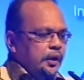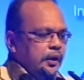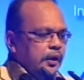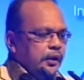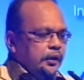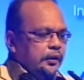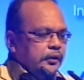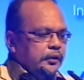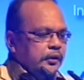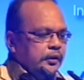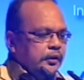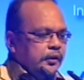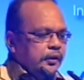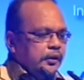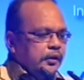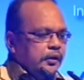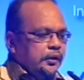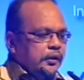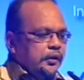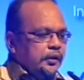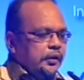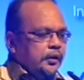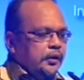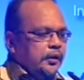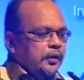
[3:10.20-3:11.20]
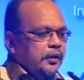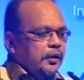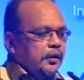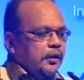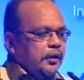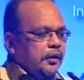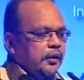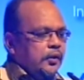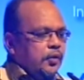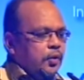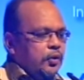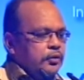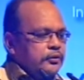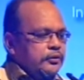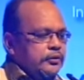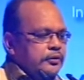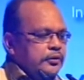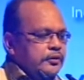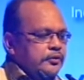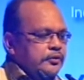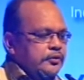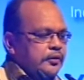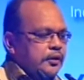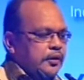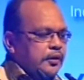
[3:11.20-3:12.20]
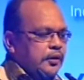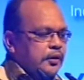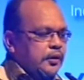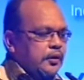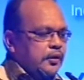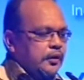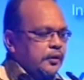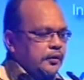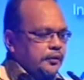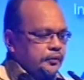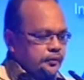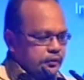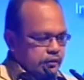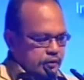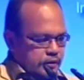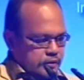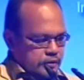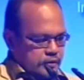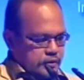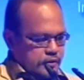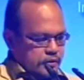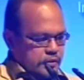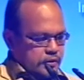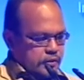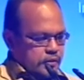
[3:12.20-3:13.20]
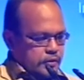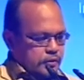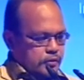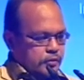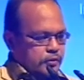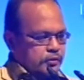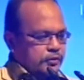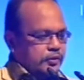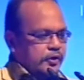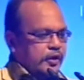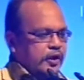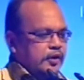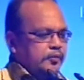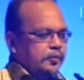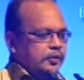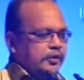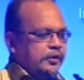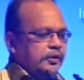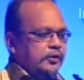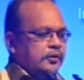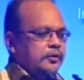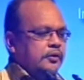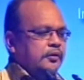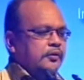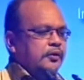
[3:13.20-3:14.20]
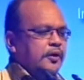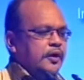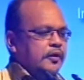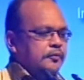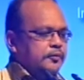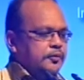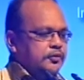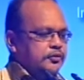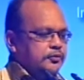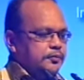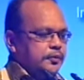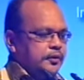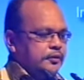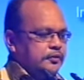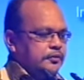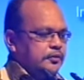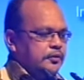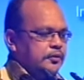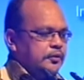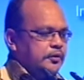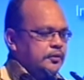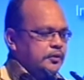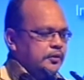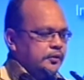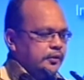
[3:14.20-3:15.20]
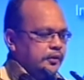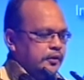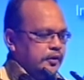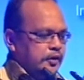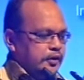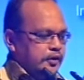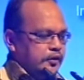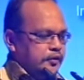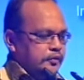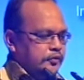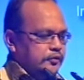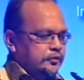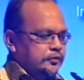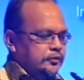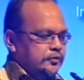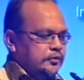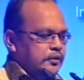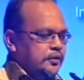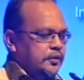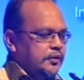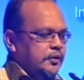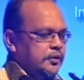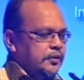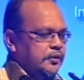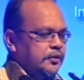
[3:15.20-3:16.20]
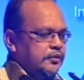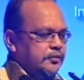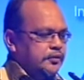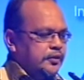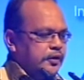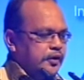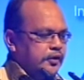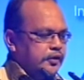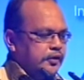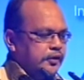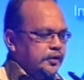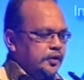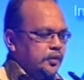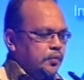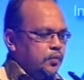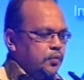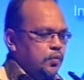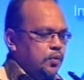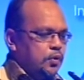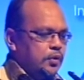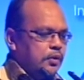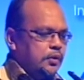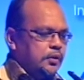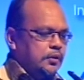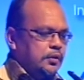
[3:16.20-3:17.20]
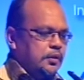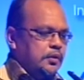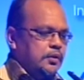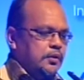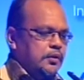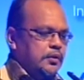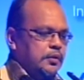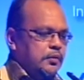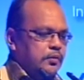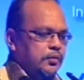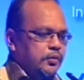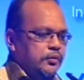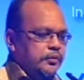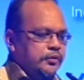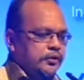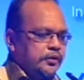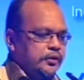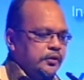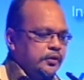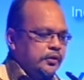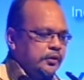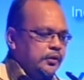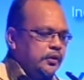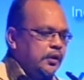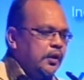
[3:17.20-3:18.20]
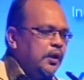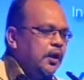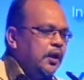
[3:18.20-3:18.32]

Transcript: the co-authors are Dr. Hemi, hyperspectral, and Zarani and Wong on the